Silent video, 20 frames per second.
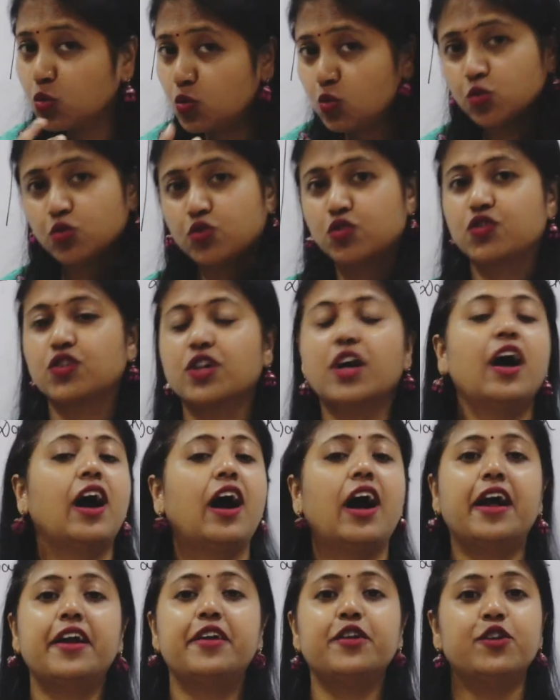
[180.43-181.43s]
moods
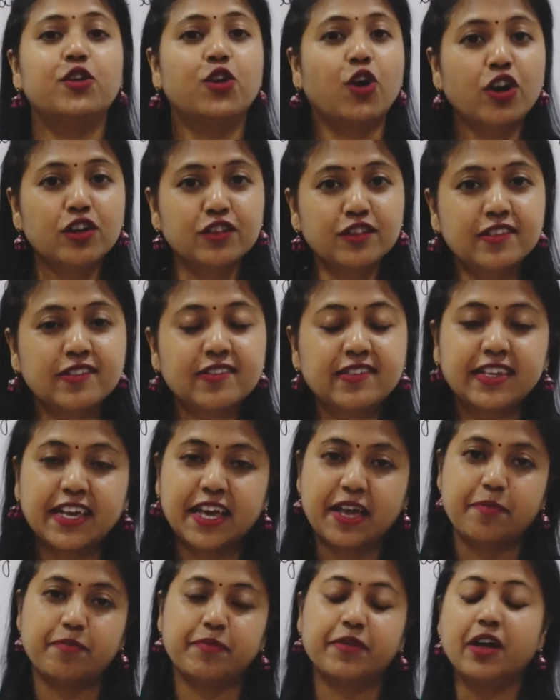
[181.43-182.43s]
are not the
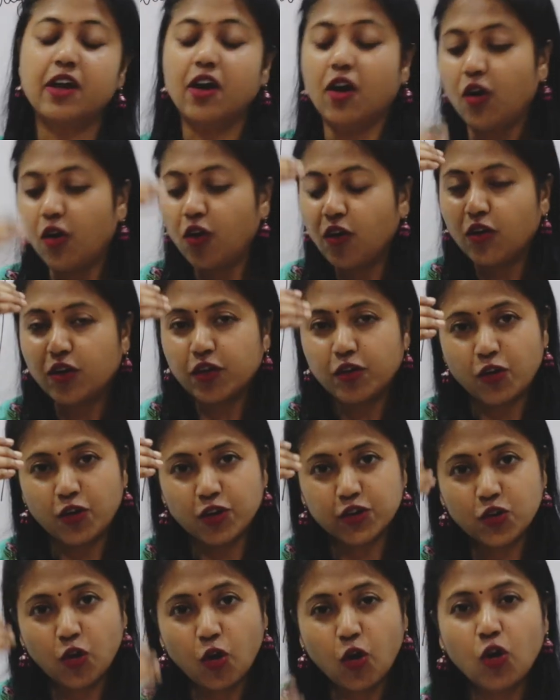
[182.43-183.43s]
same
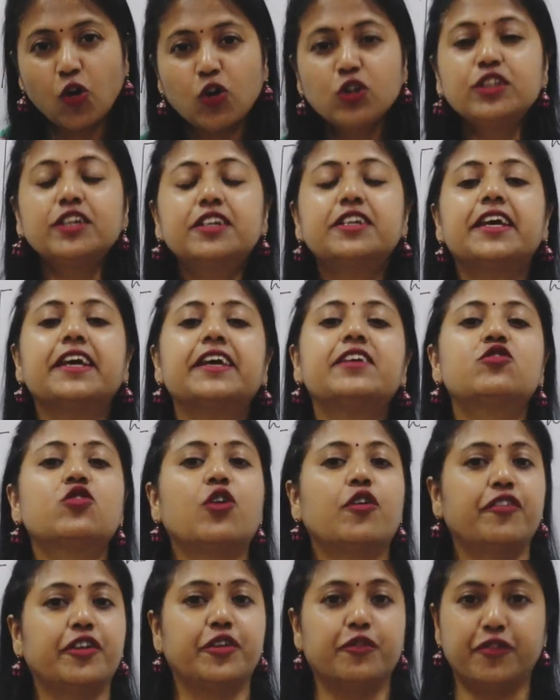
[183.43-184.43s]
on all the days
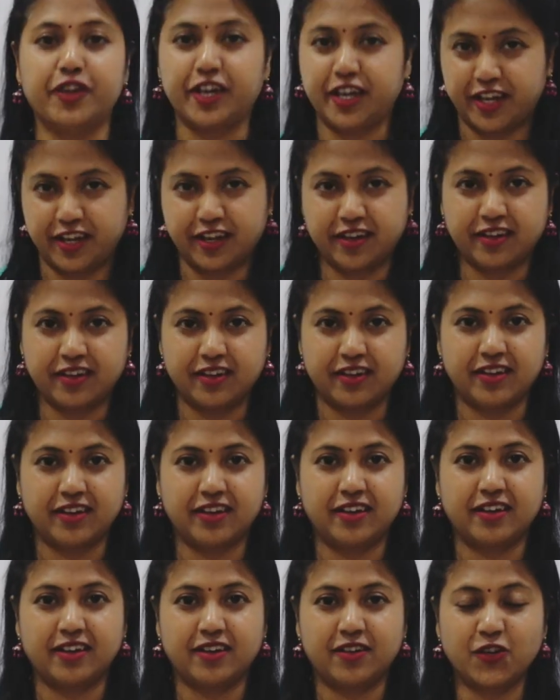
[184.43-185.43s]
of a week.
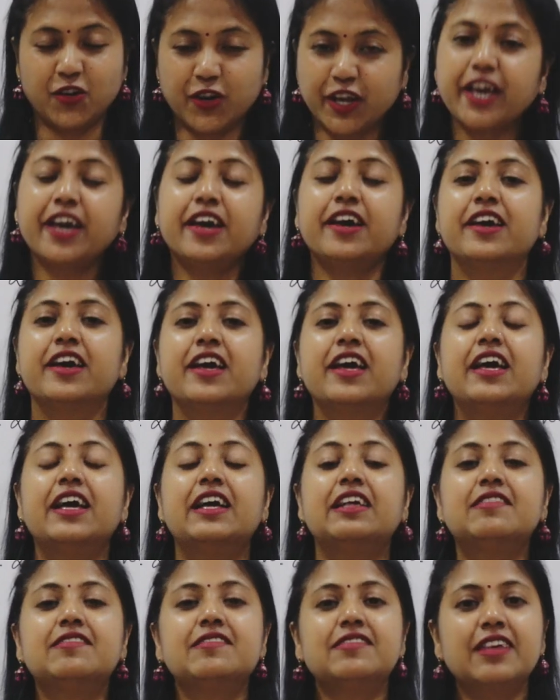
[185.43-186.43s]
Okay?
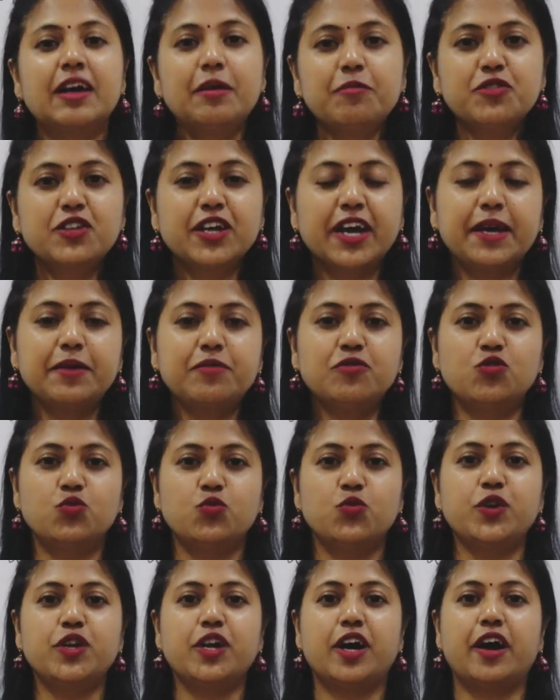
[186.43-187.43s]
Sometimes
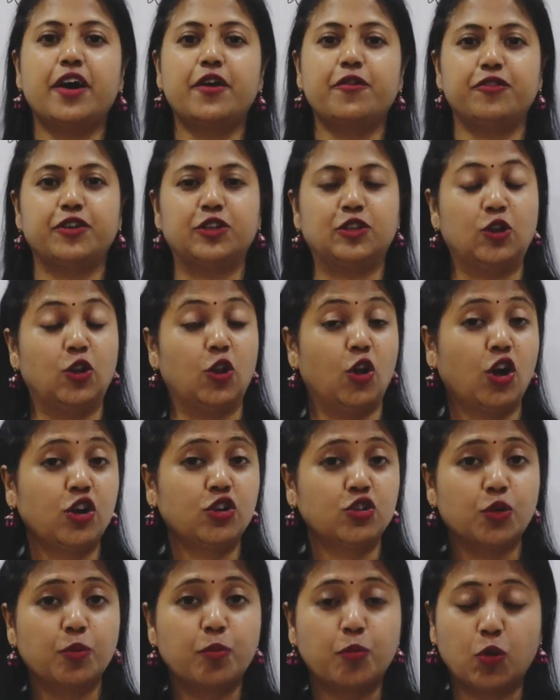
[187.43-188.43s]
we are with
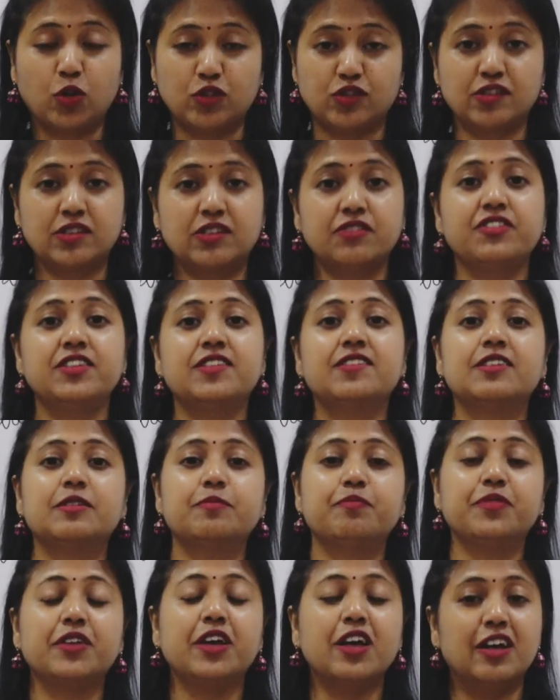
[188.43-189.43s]
lot of
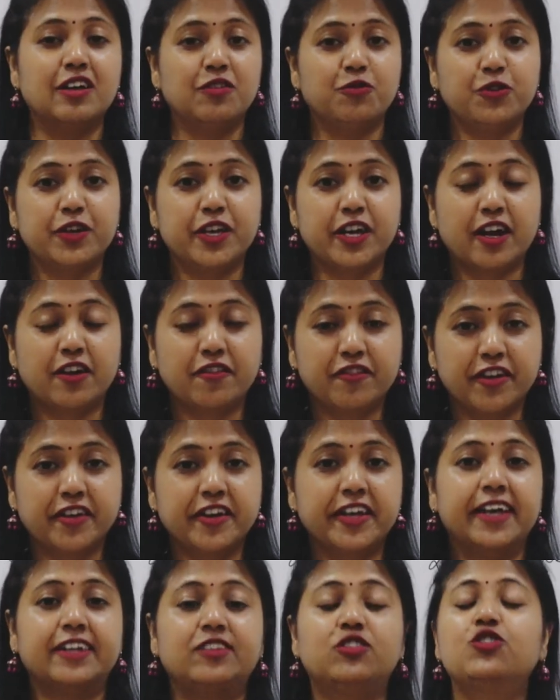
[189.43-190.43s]
positivism, we are
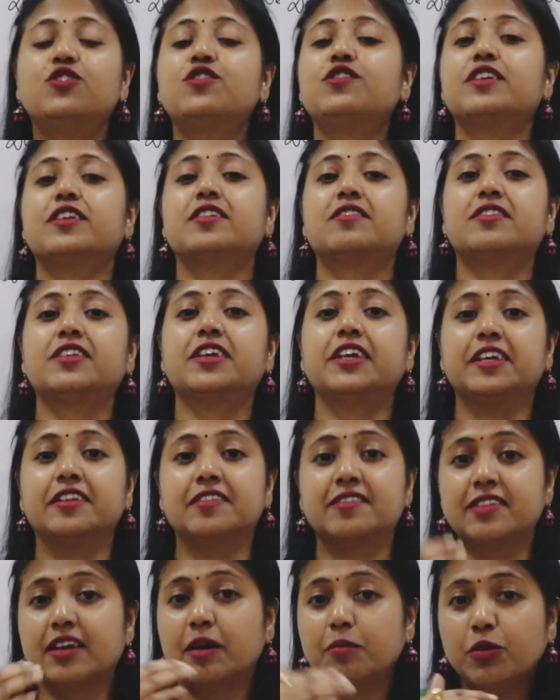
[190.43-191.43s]
very enthusiastic in
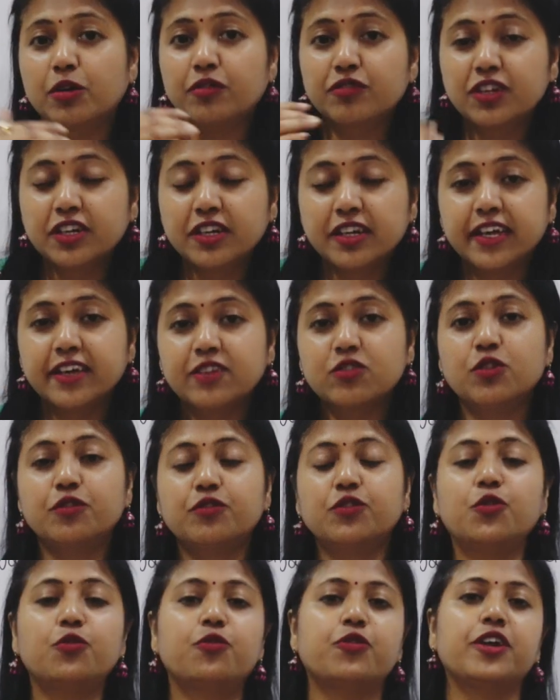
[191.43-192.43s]
some of the days
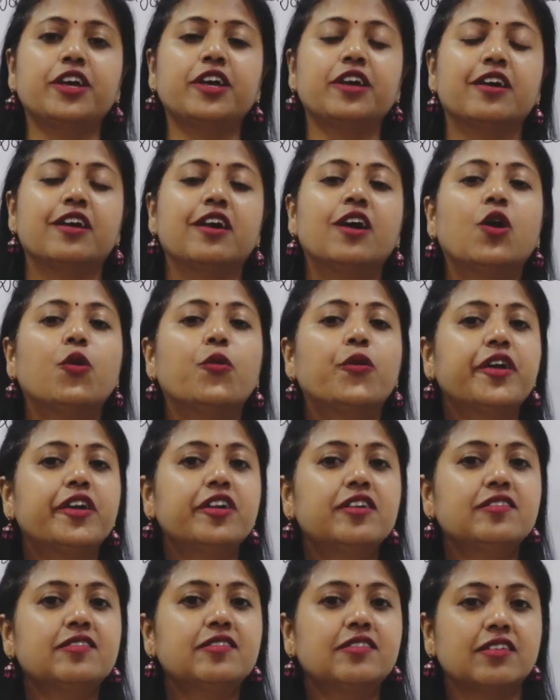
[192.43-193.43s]
of the week,
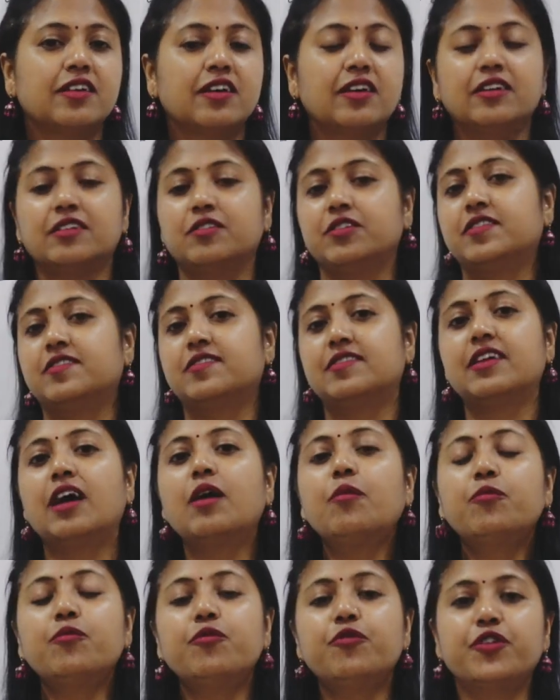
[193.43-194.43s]
whereas in
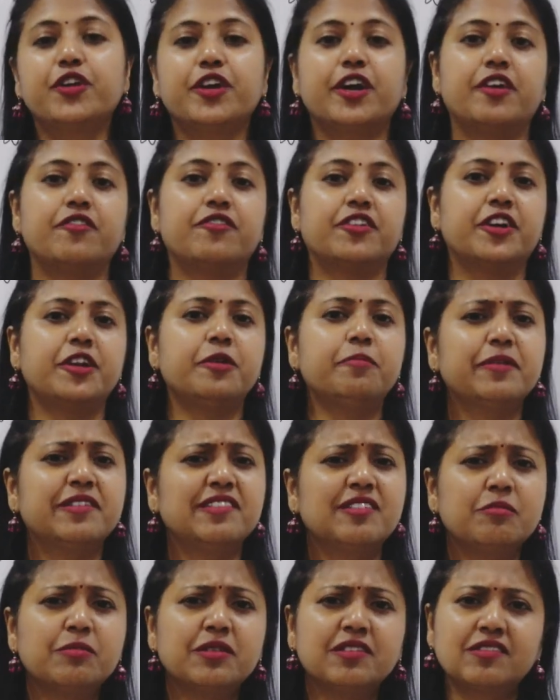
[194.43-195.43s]
some we are very
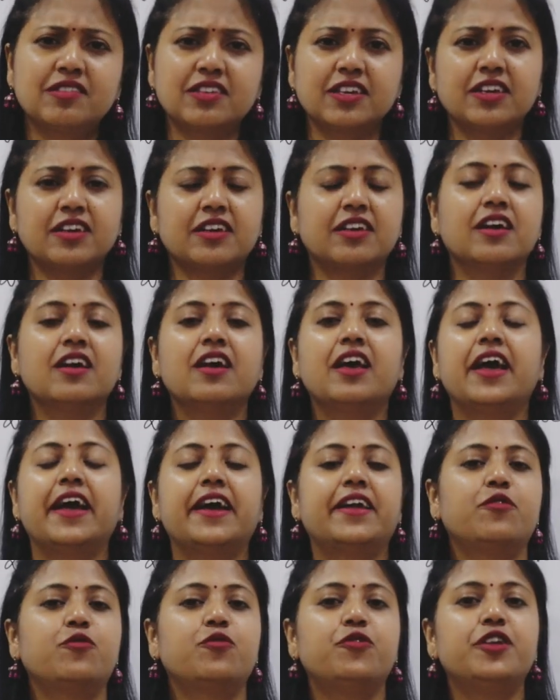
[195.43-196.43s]
pessimistic
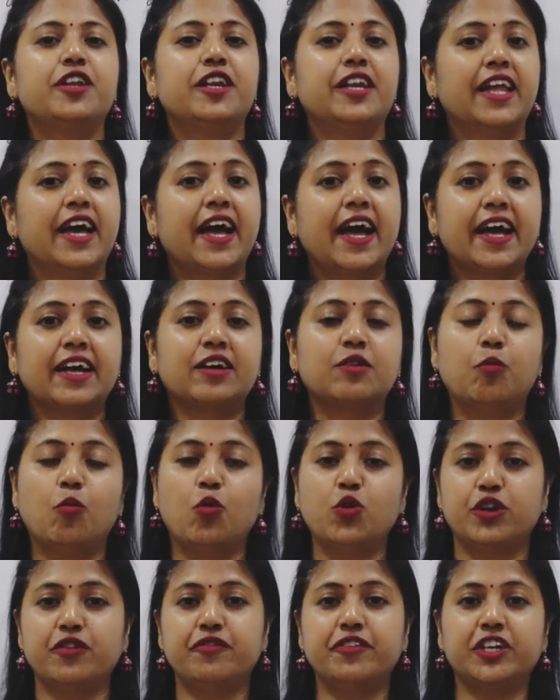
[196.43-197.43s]
and we lack
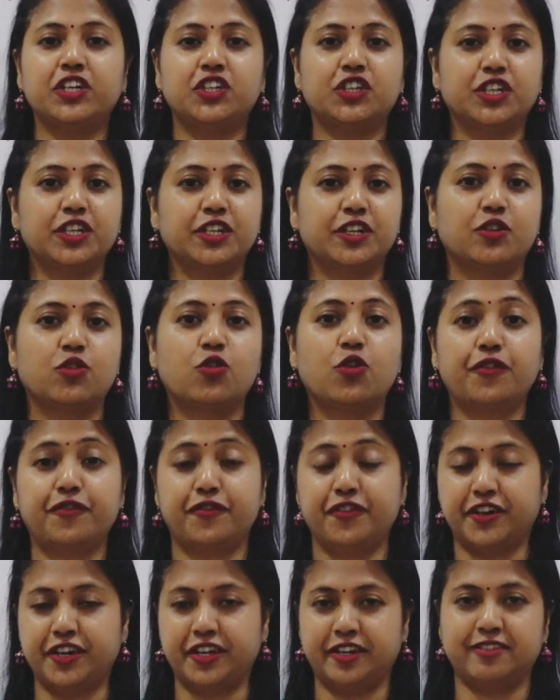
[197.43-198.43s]
motivation and
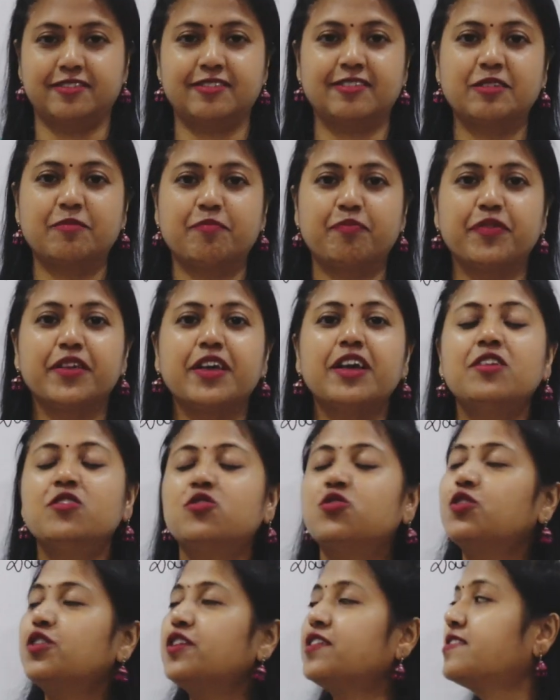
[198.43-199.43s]
confidence.
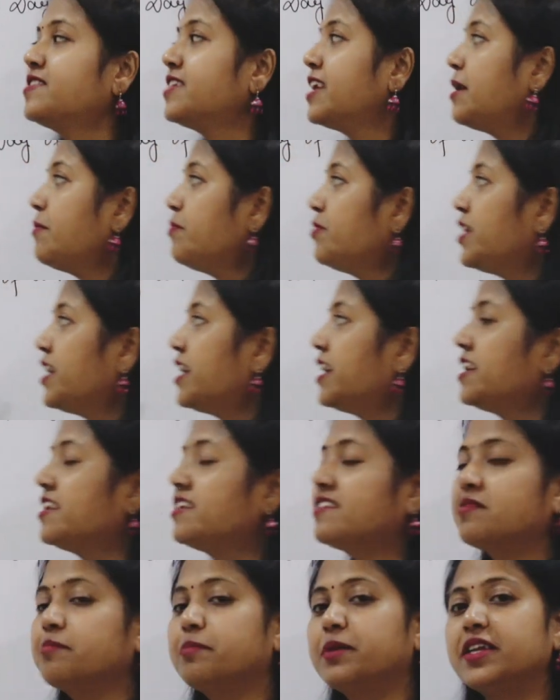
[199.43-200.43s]
So the same thing
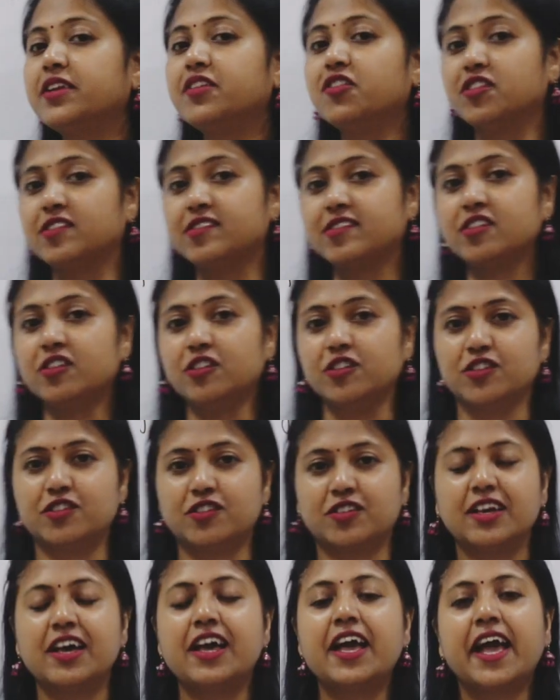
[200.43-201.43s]
is being
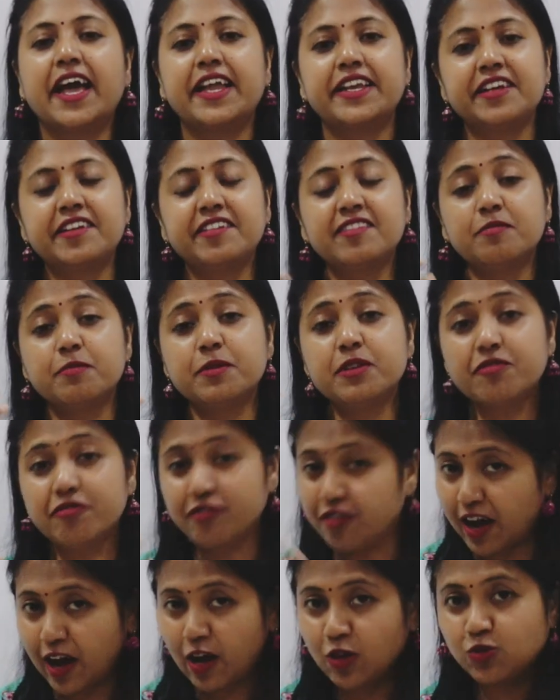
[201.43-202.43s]
researched, and it has been
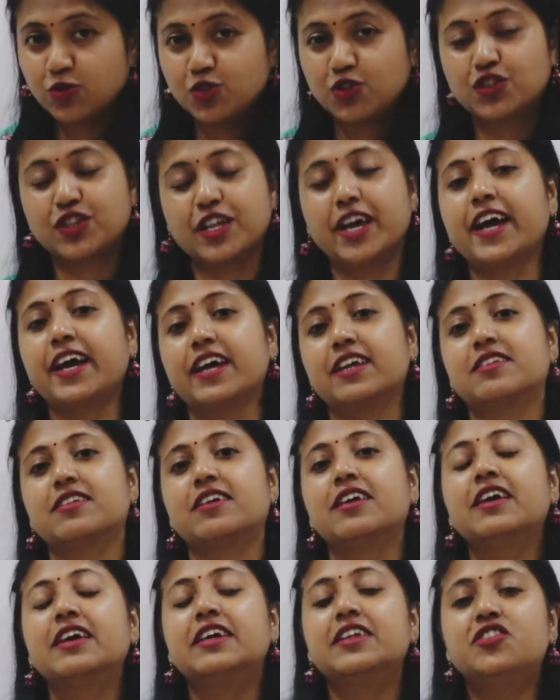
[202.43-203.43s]
found that
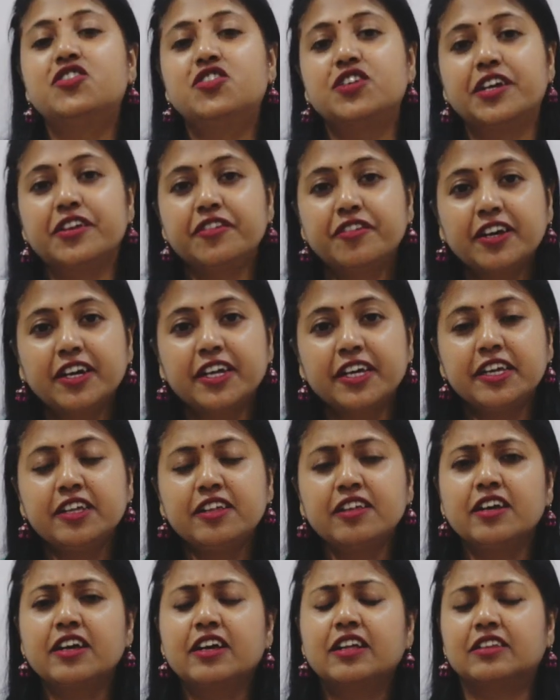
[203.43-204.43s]

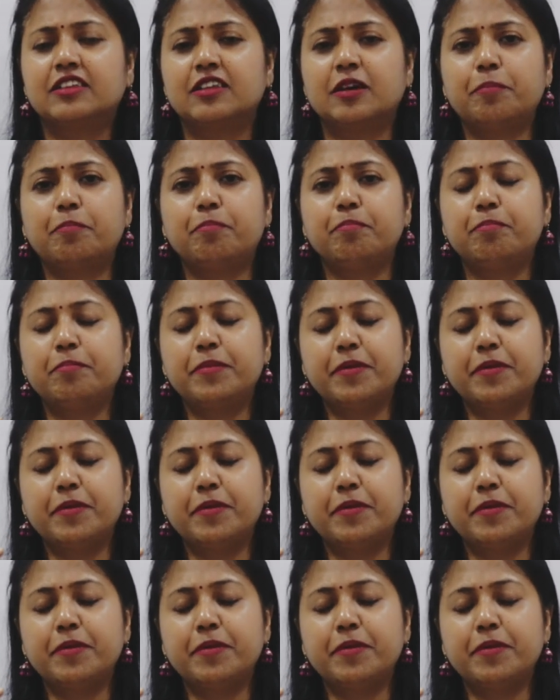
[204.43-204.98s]
generally the